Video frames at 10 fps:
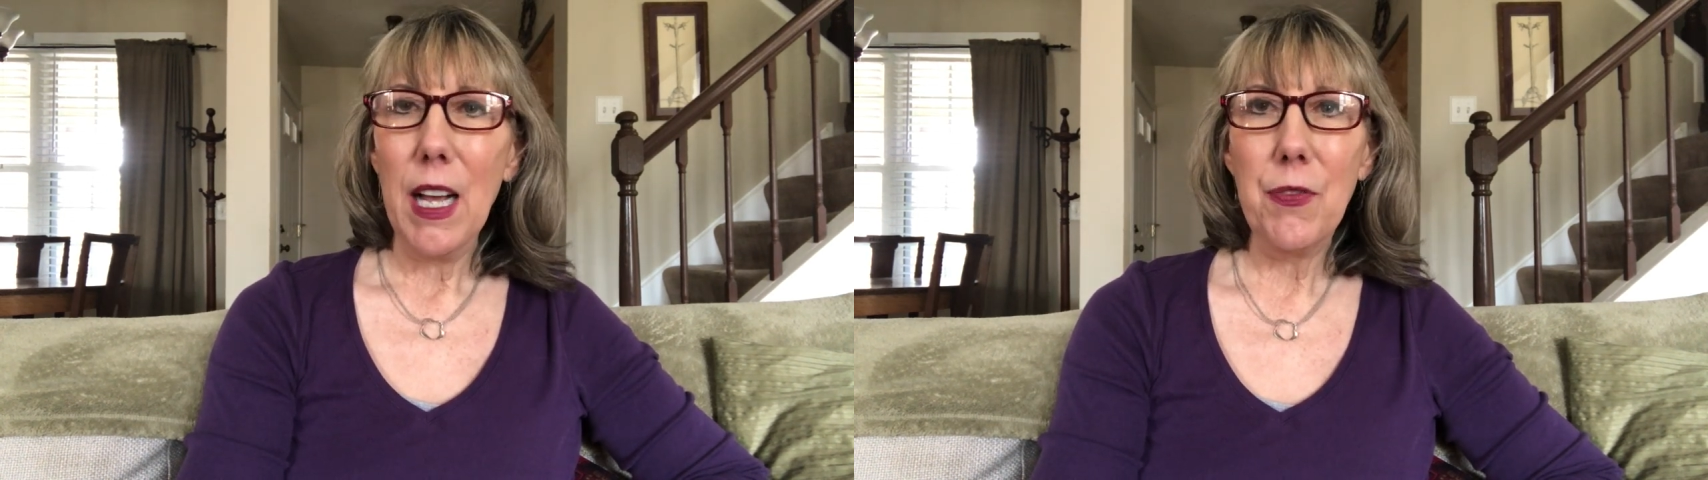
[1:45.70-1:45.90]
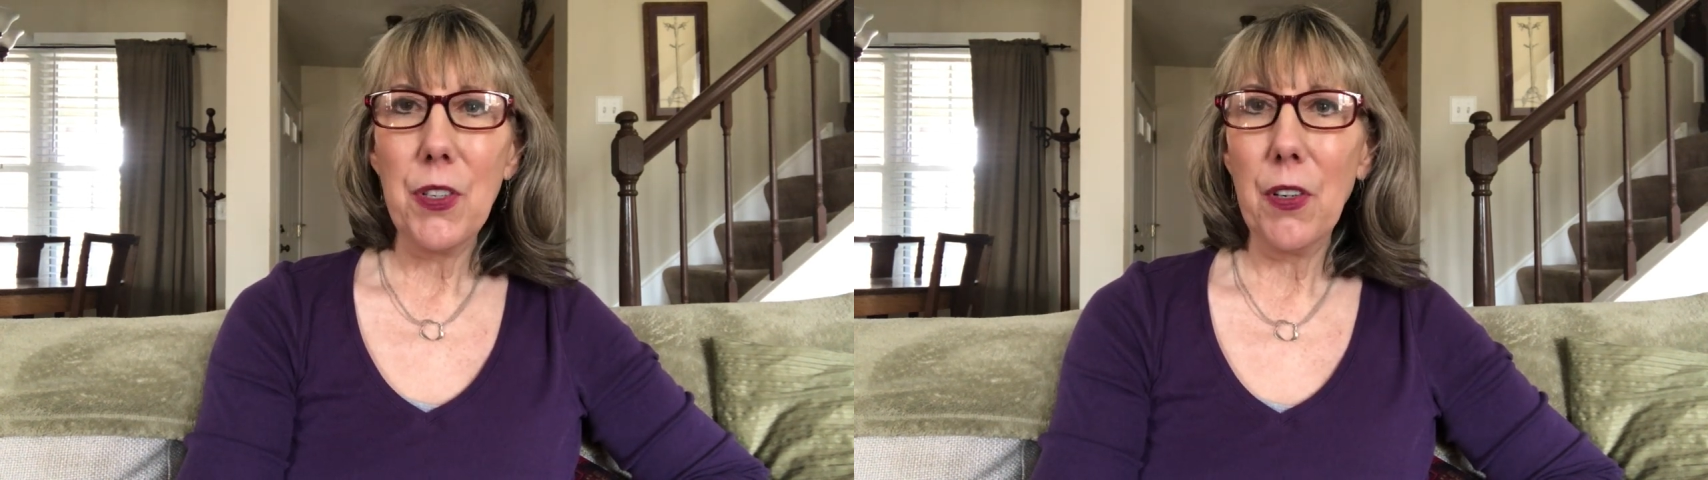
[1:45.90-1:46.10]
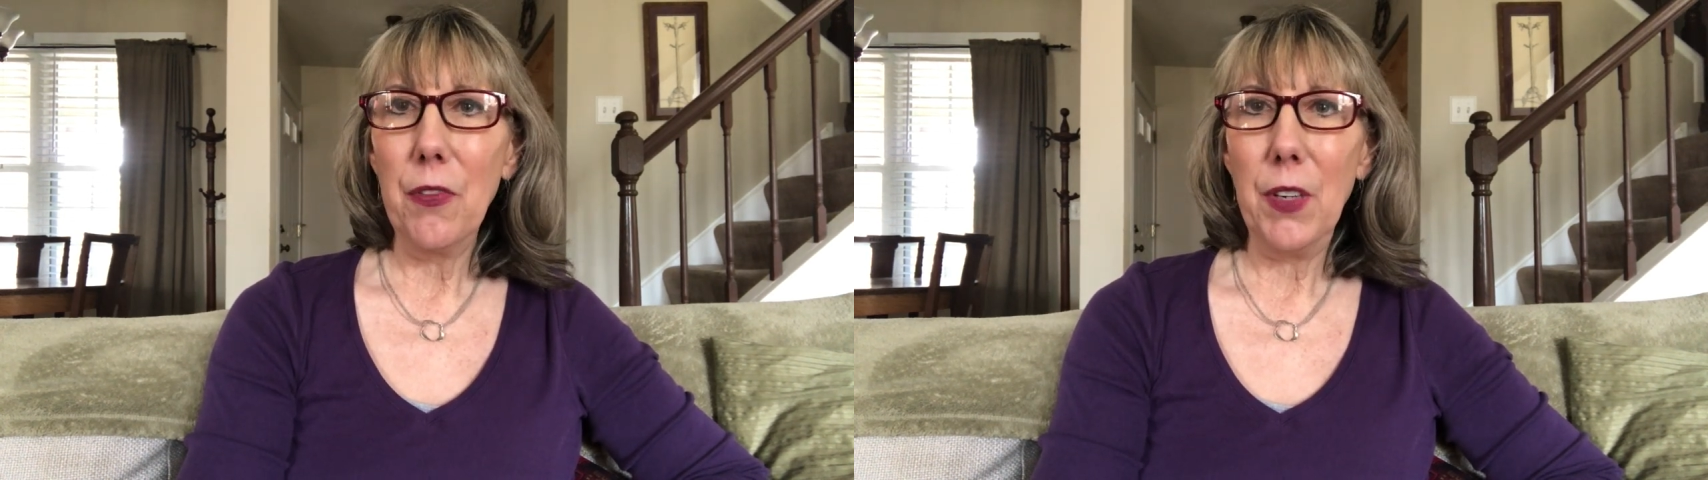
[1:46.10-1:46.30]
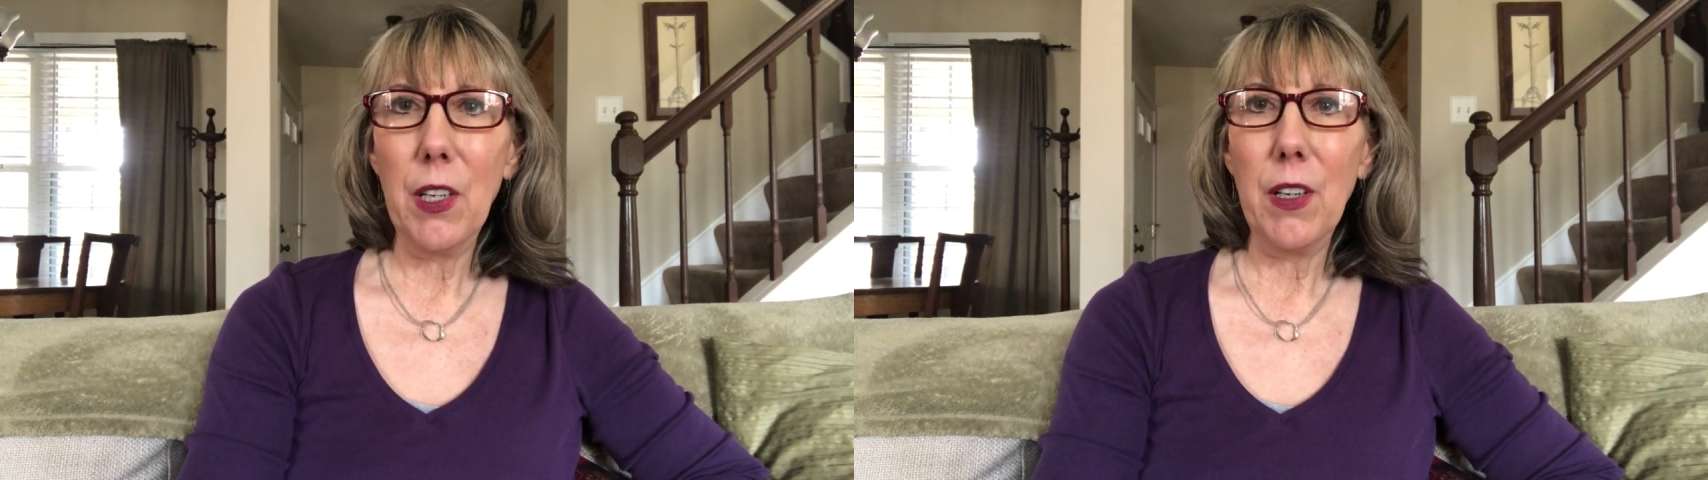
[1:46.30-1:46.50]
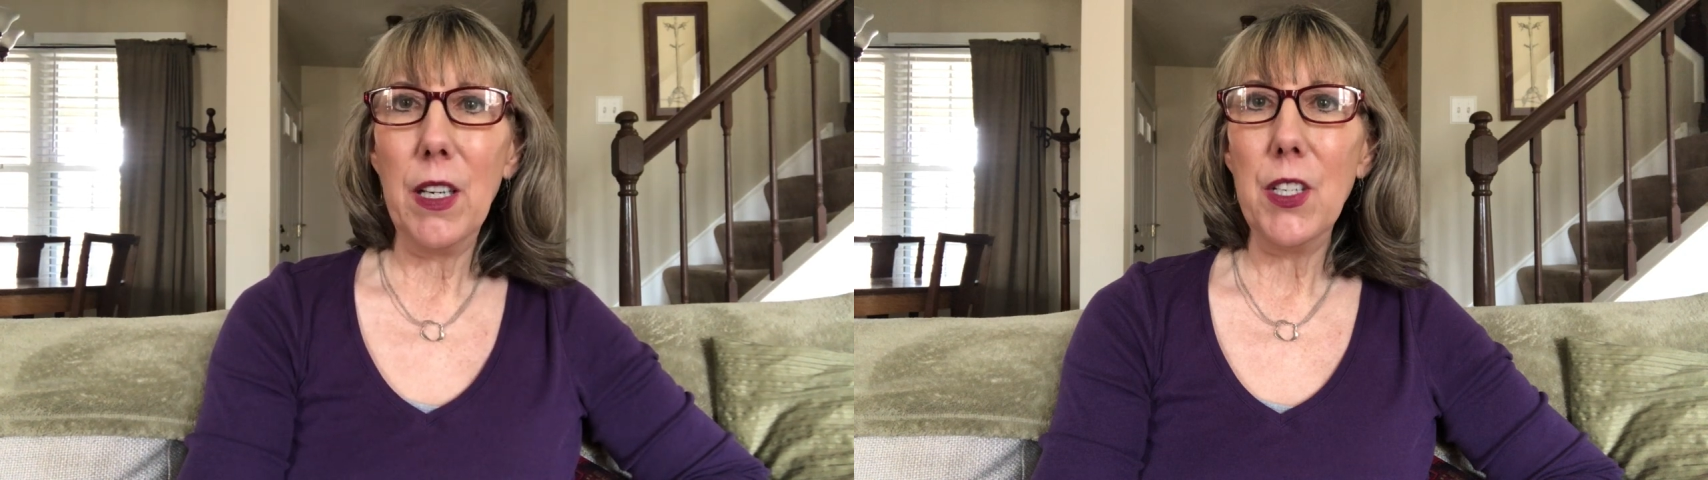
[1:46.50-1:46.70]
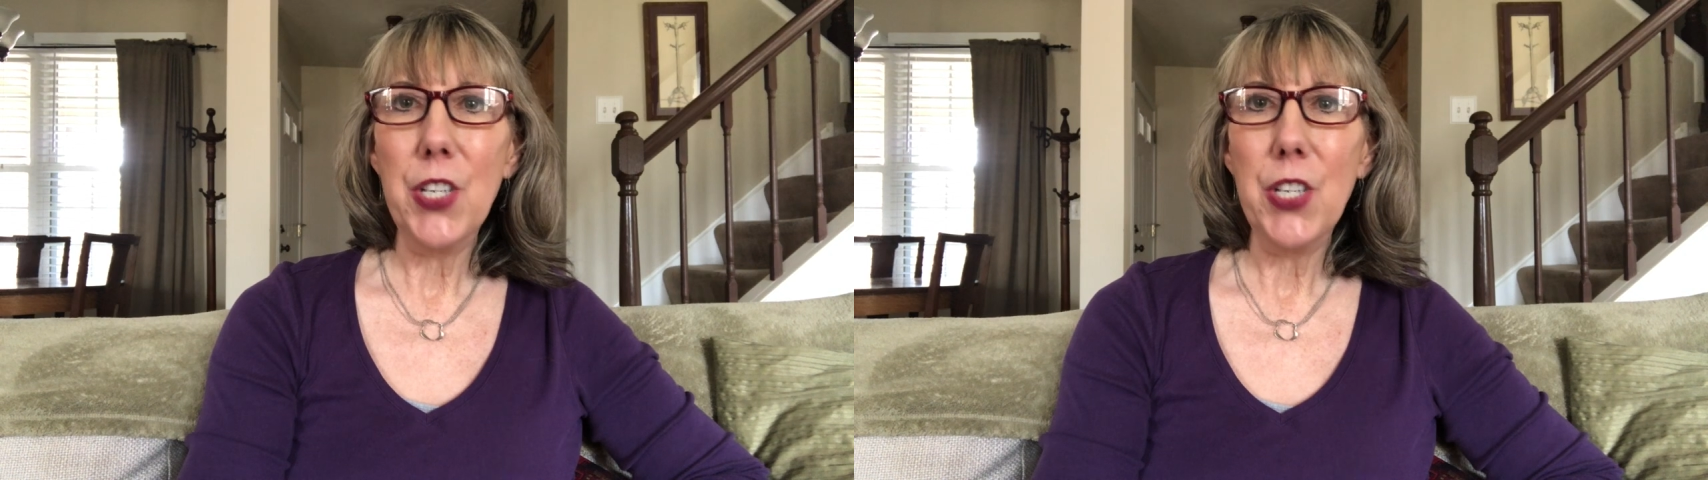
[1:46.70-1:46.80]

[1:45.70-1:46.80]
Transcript: after a very